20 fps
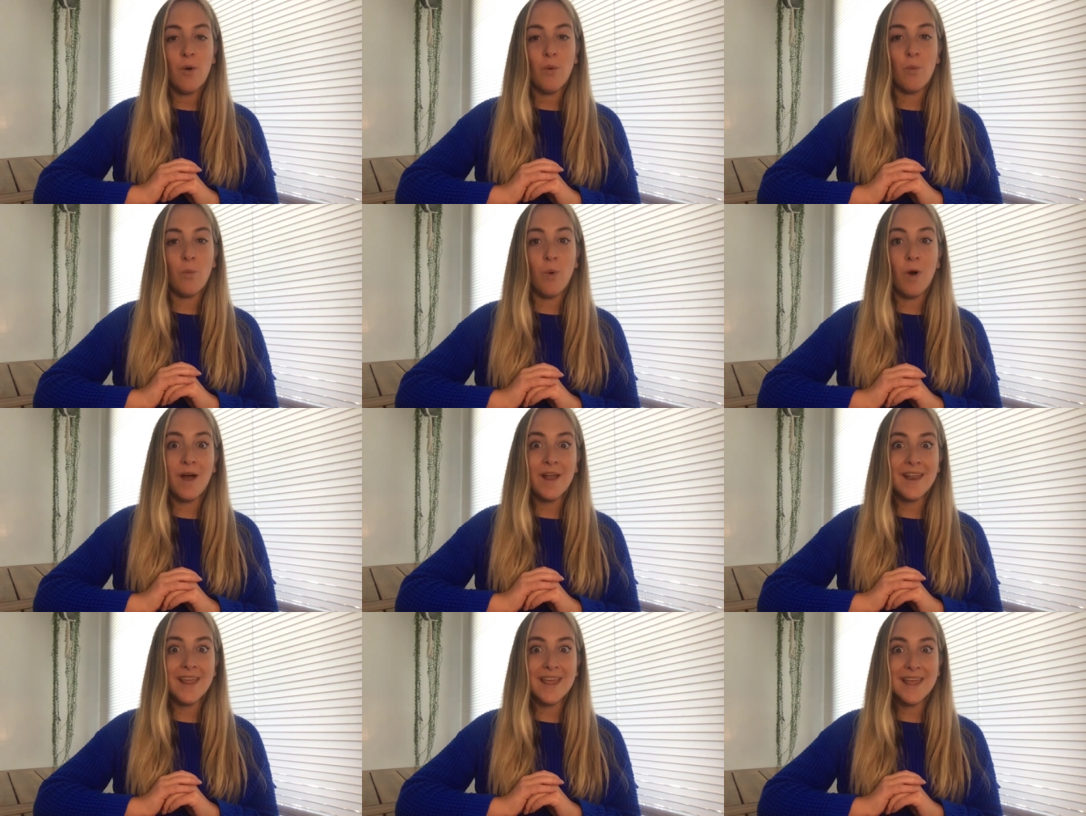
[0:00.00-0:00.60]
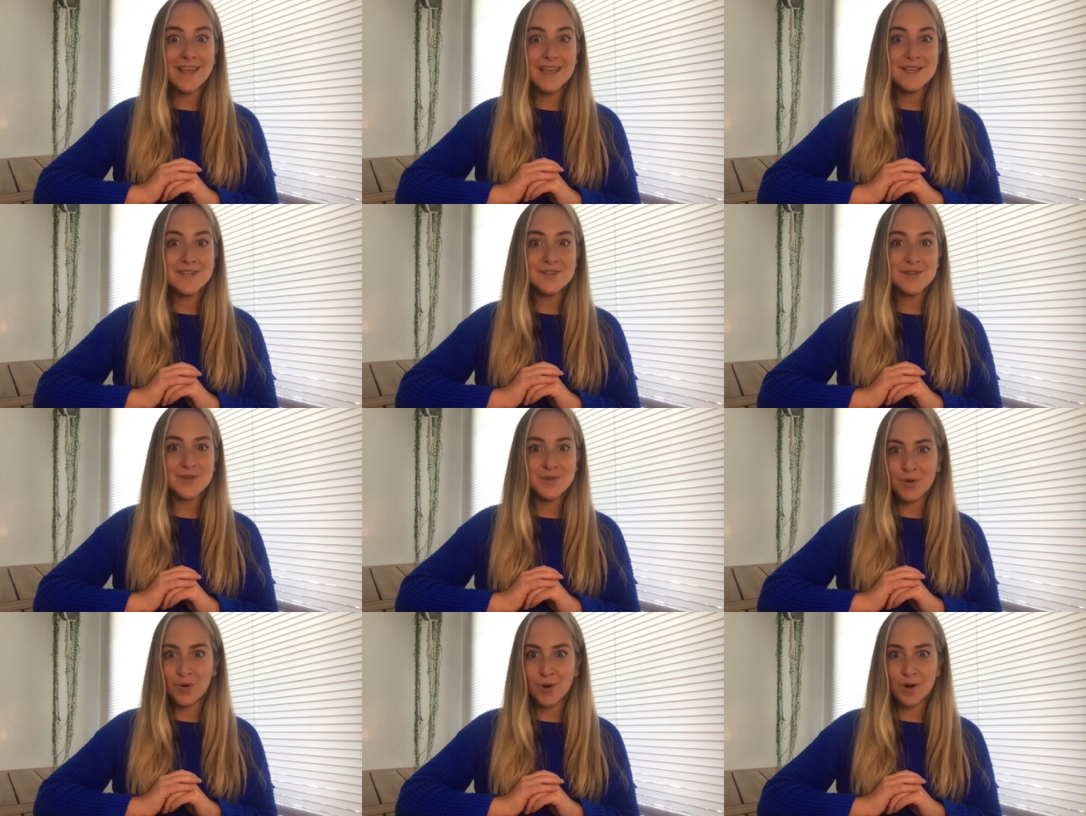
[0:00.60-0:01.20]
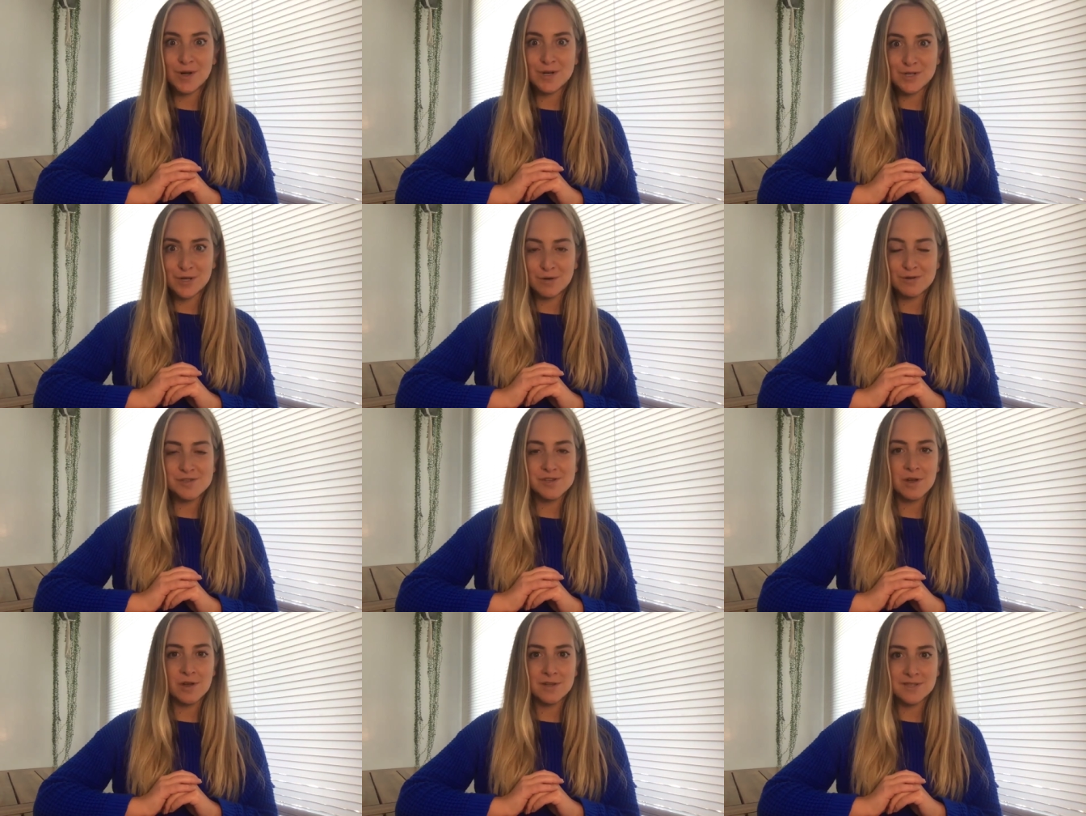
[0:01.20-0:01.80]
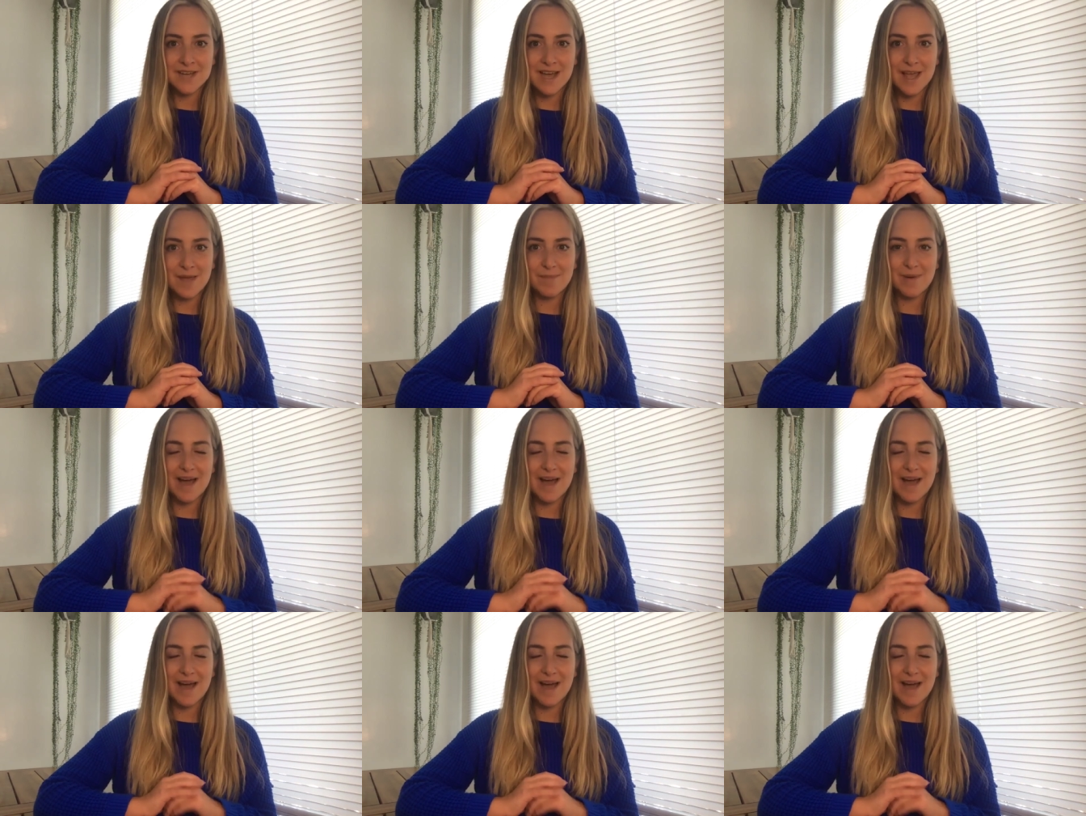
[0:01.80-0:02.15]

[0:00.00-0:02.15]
what is your dosha type,